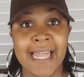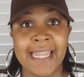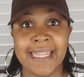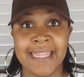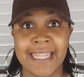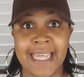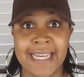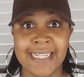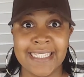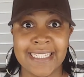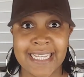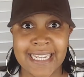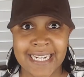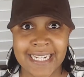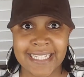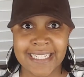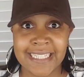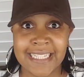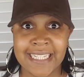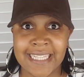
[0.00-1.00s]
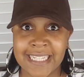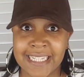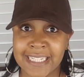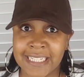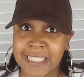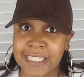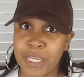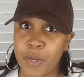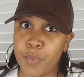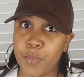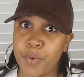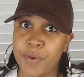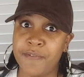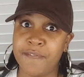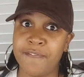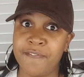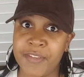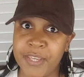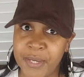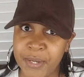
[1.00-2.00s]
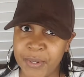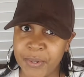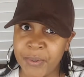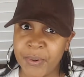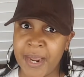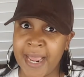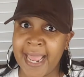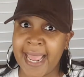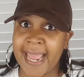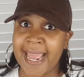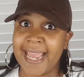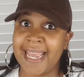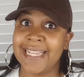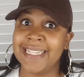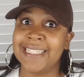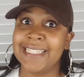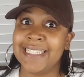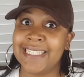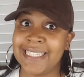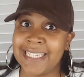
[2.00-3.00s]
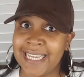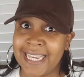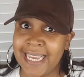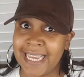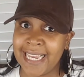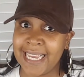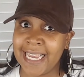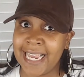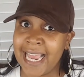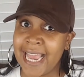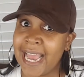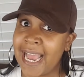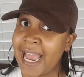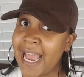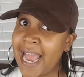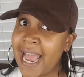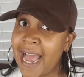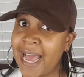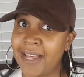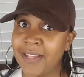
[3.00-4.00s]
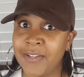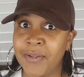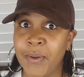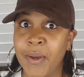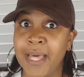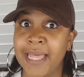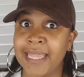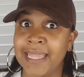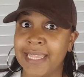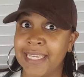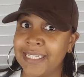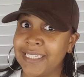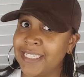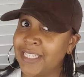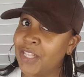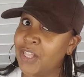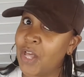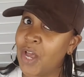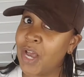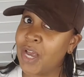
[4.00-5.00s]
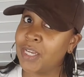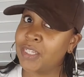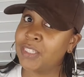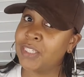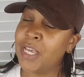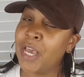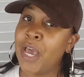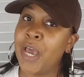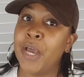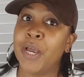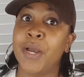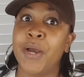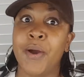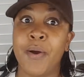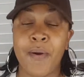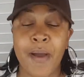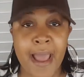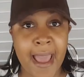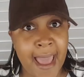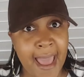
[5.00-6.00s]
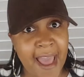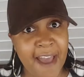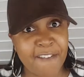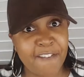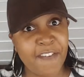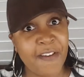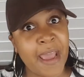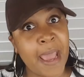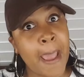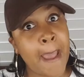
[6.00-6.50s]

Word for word: let's get into this review and see how this gloss gonna have